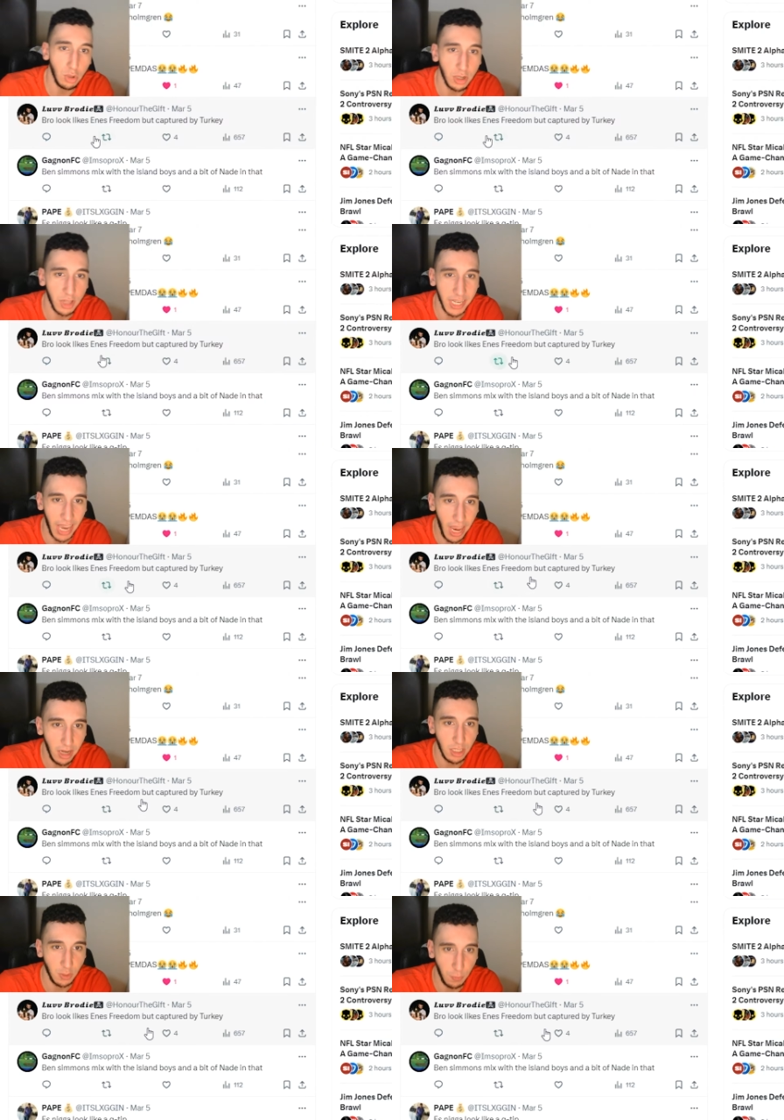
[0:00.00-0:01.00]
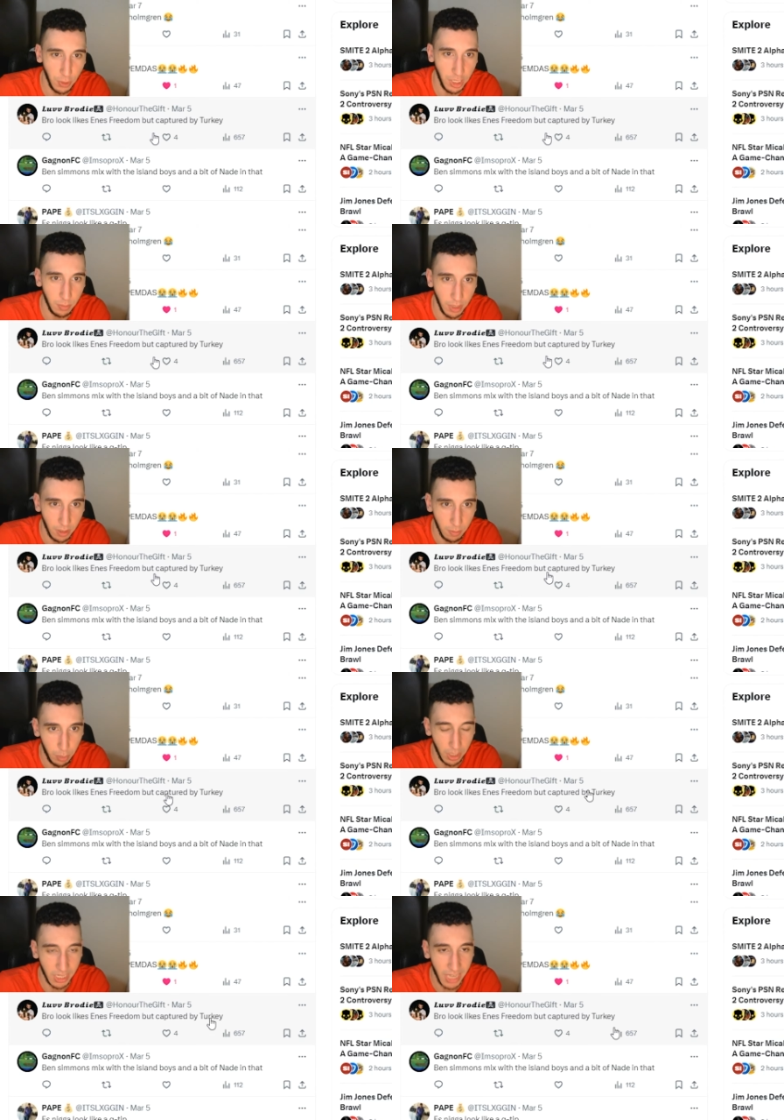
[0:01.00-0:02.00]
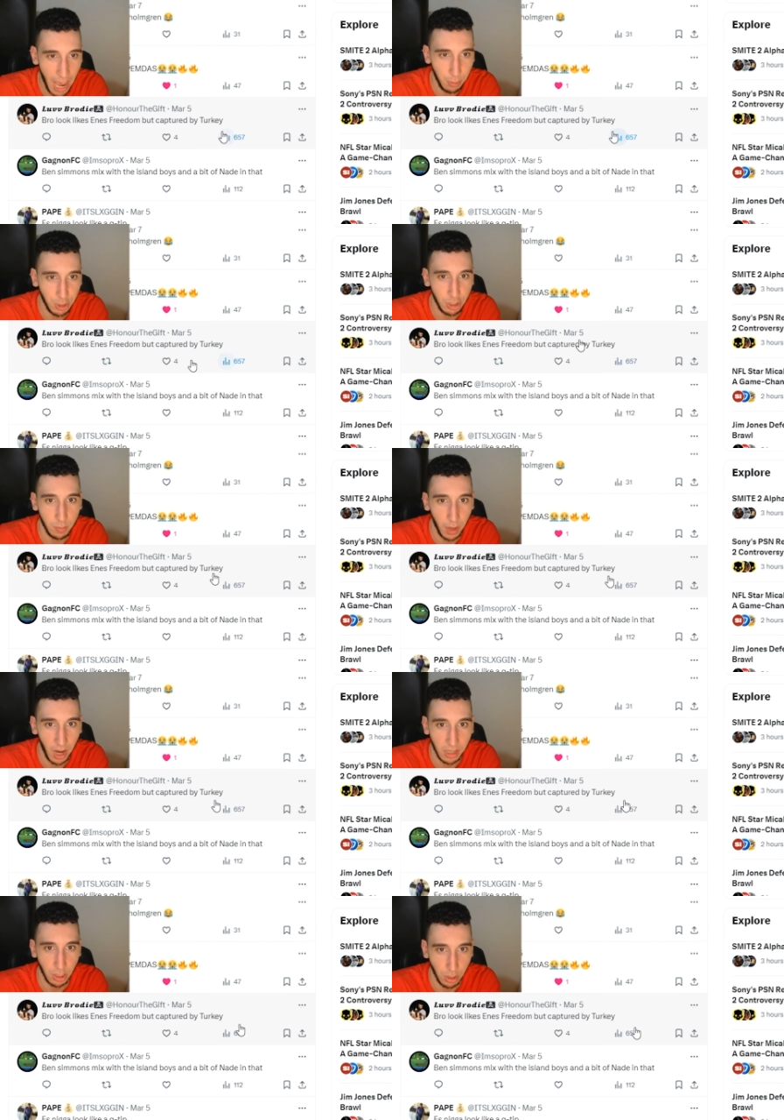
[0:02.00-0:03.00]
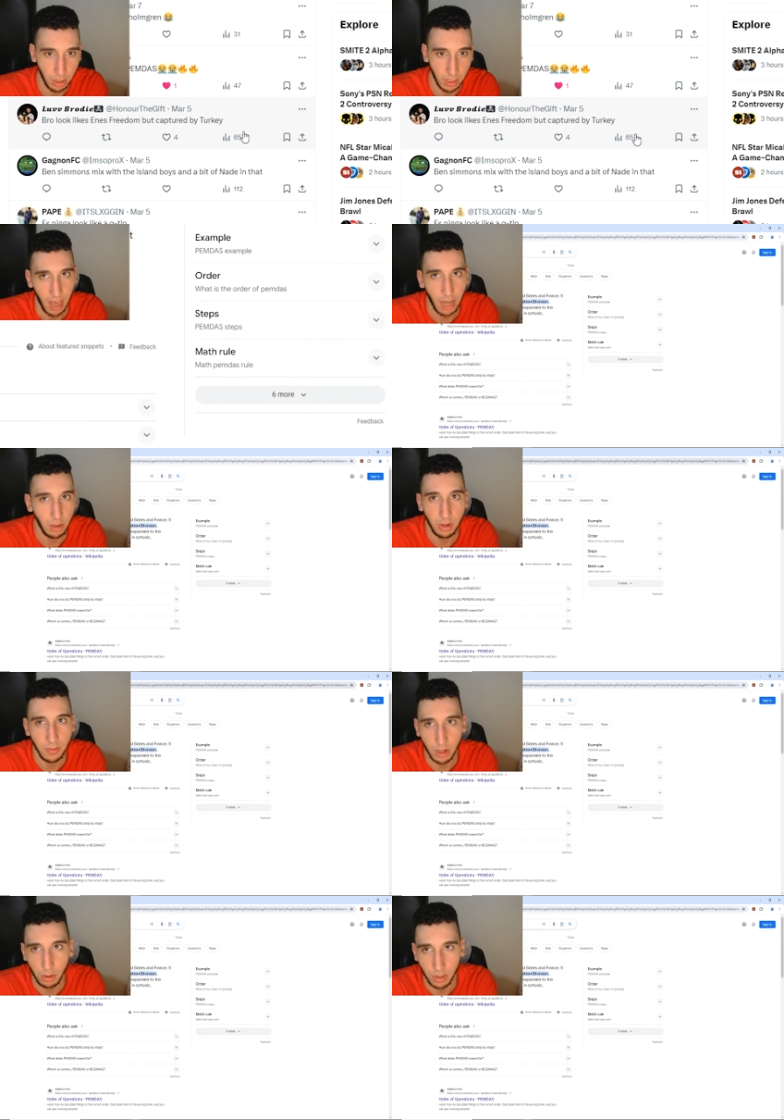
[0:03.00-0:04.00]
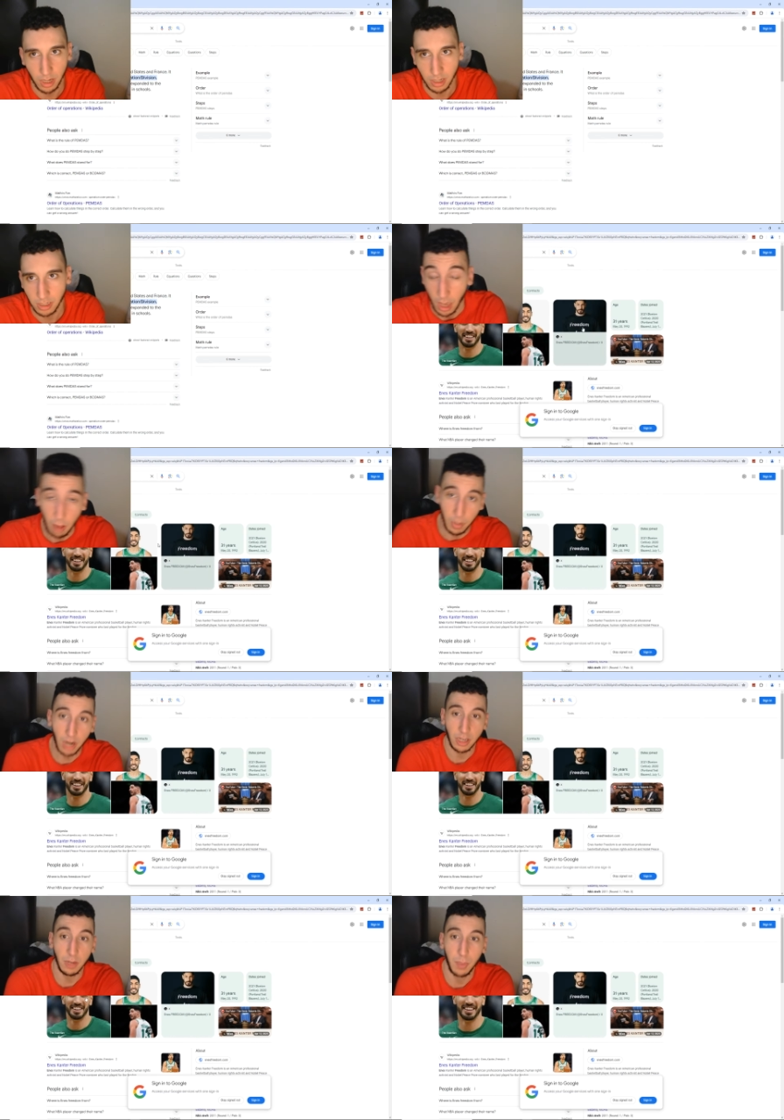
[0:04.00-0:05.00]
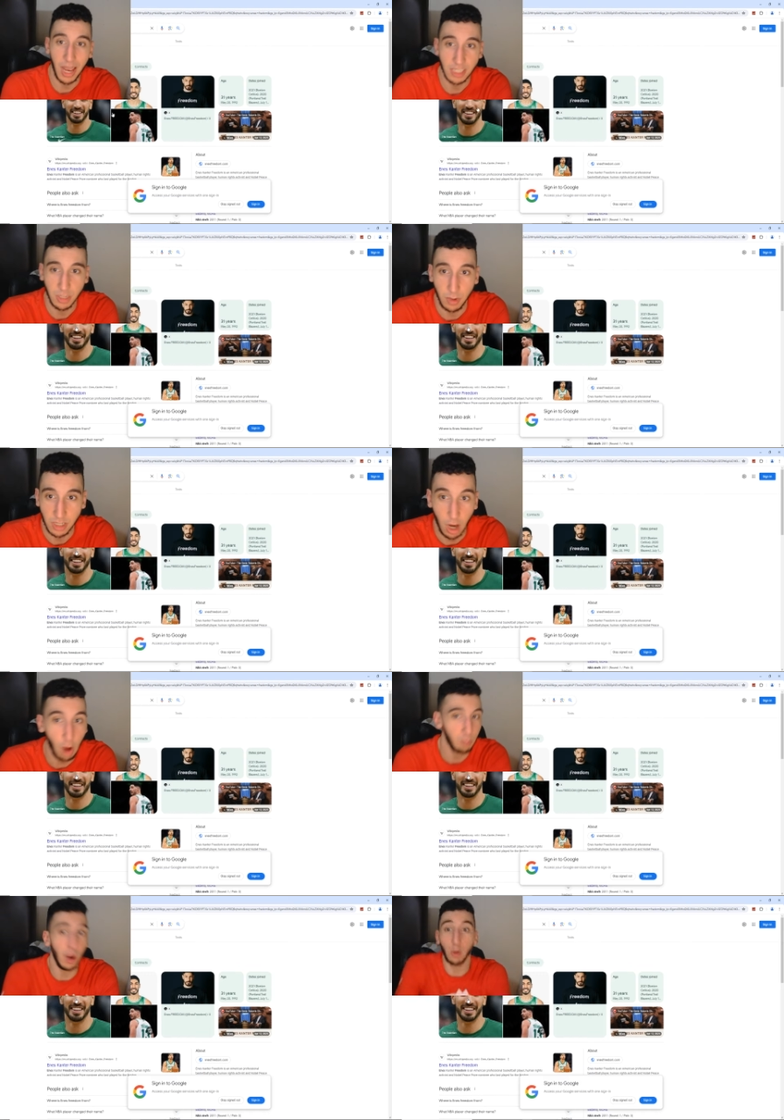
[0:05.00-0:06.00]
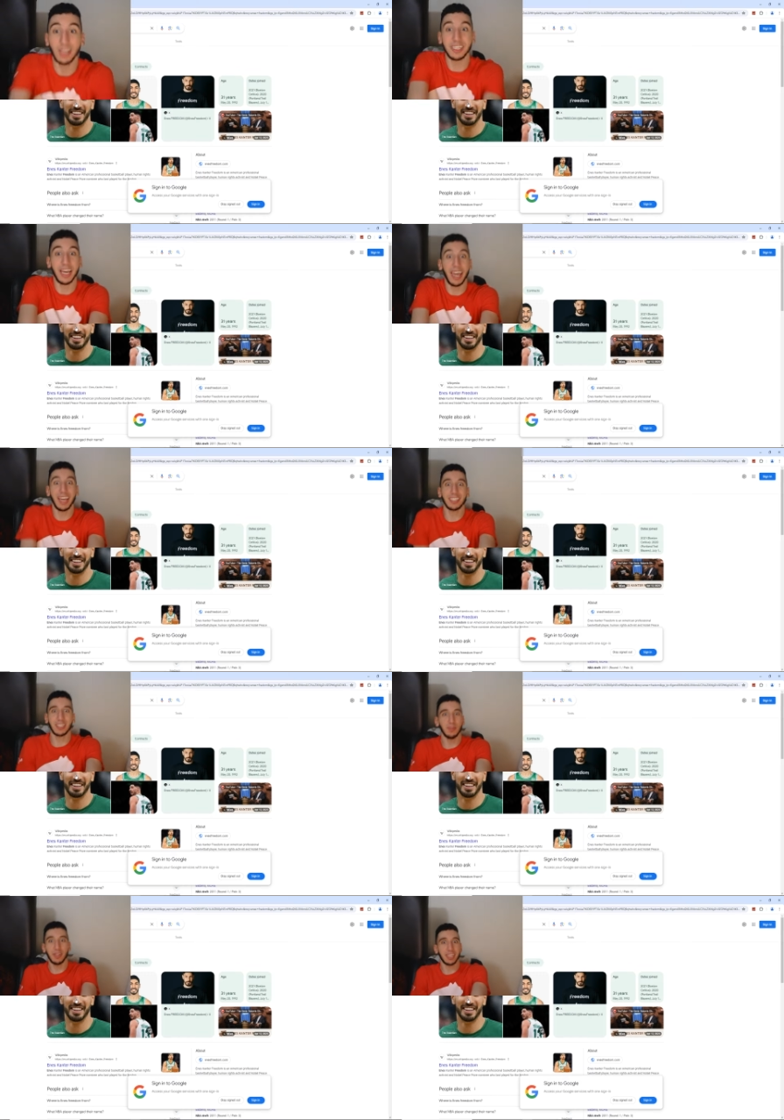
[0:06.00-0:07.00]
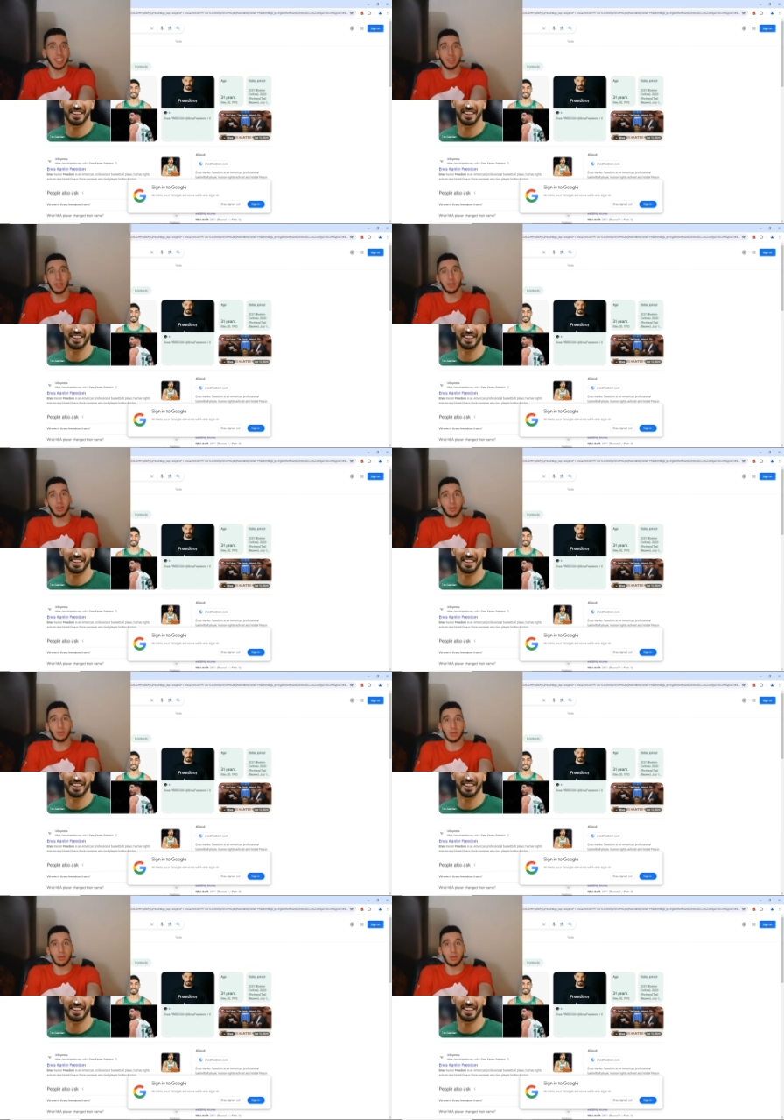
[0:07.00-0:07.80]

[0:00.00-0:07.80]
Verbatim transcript: like Enes Freedom, but captured by Turkey. I don't even know who that is. American basketball. Bro, he's a handsome looking dude.